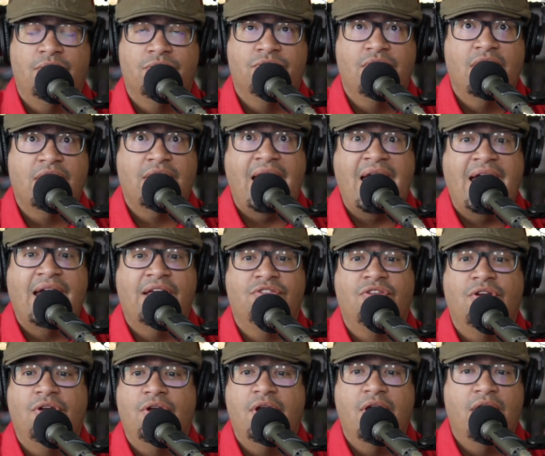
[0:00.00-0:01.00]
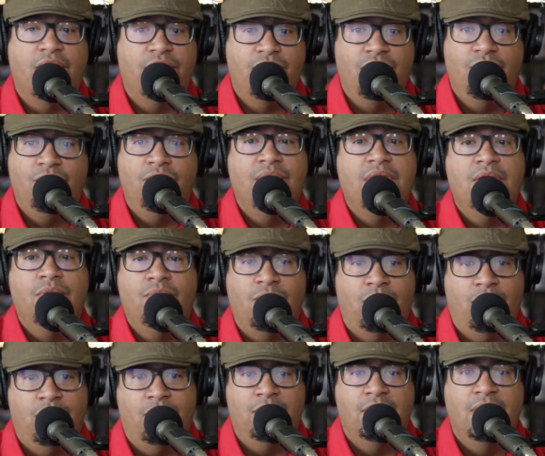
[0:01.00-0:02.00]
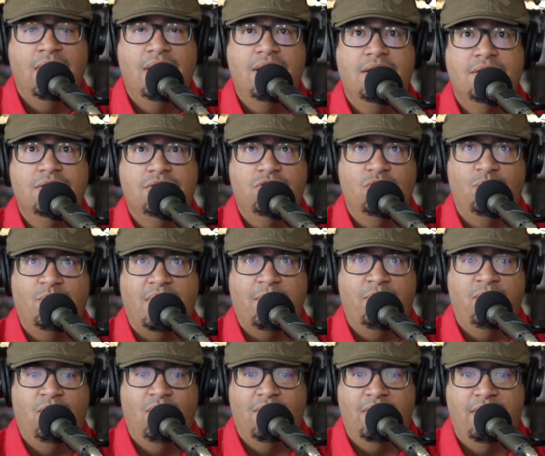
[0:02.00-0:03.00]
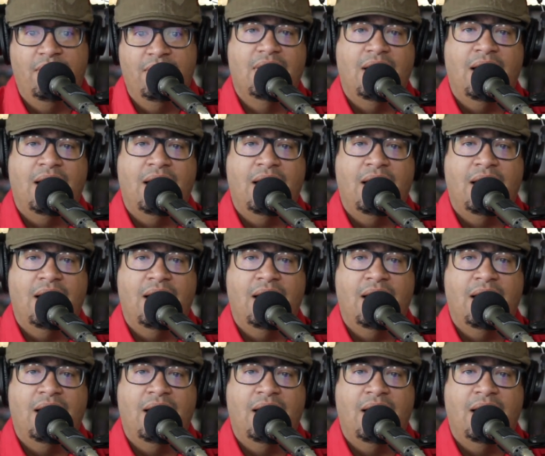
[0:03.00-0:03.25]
so that adds another reroll to my board.